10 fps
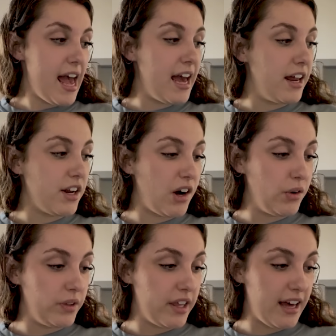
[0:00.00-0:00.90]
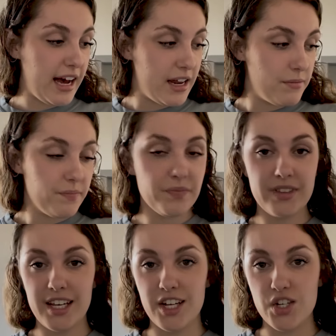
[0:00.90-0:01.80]
And not only that,
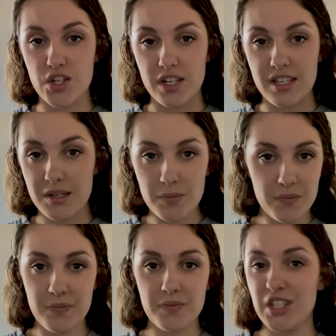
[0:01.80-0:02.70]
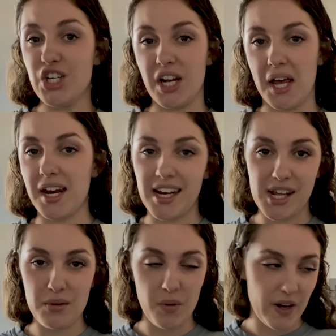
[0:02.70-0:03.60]
it's just chicken and
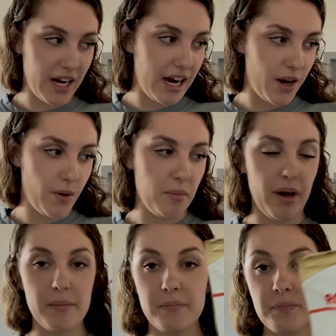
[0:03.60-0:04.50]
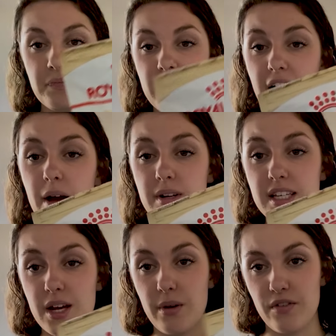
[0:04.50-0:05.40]
he won't eat it anyway, but I would
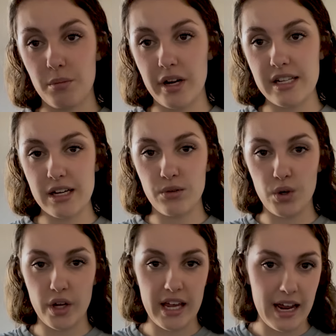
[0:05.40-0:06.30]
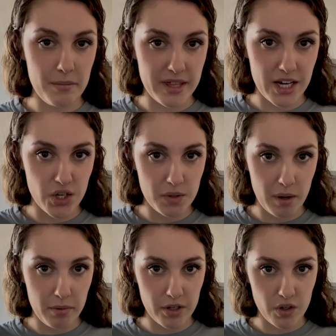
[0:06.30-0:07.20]
stay away from brands like Royal Canine, but that's just
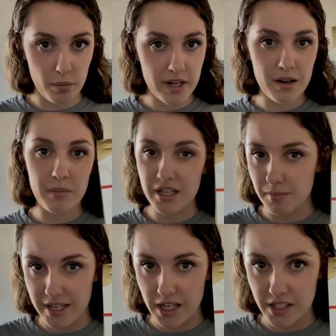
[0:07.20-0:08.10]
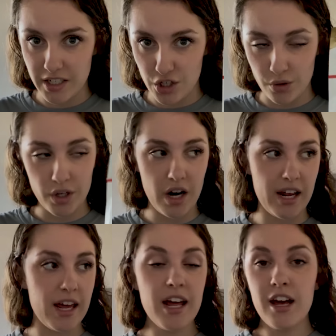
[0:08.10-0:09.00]
my personal opinion because my dog didn't do good on
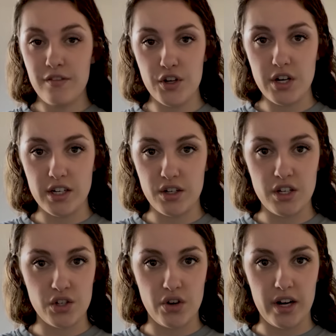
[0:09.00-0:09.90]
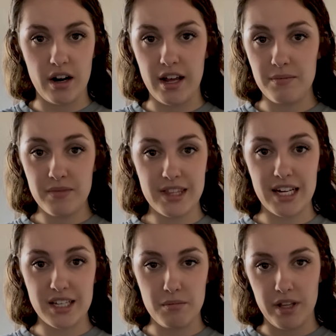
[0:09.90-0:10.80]
it. If your dog does great on it,
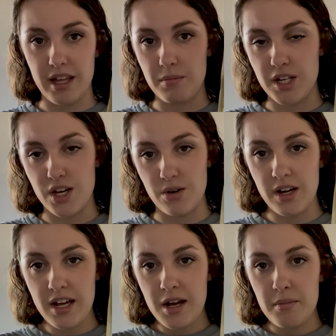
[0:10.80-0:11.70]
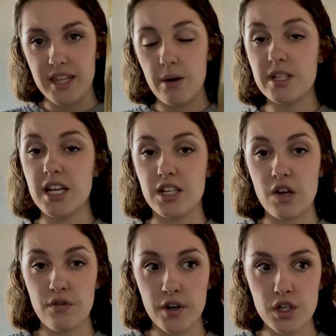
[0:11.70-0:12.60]
that's completely up to you. But that was his
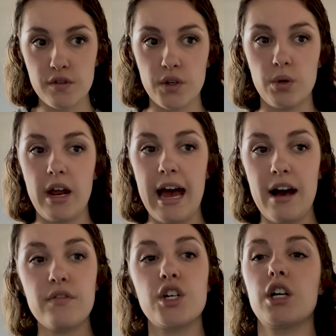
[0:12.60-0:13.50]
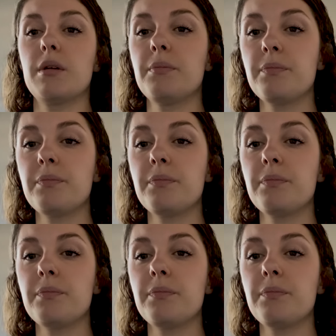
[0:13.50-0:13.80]
first food after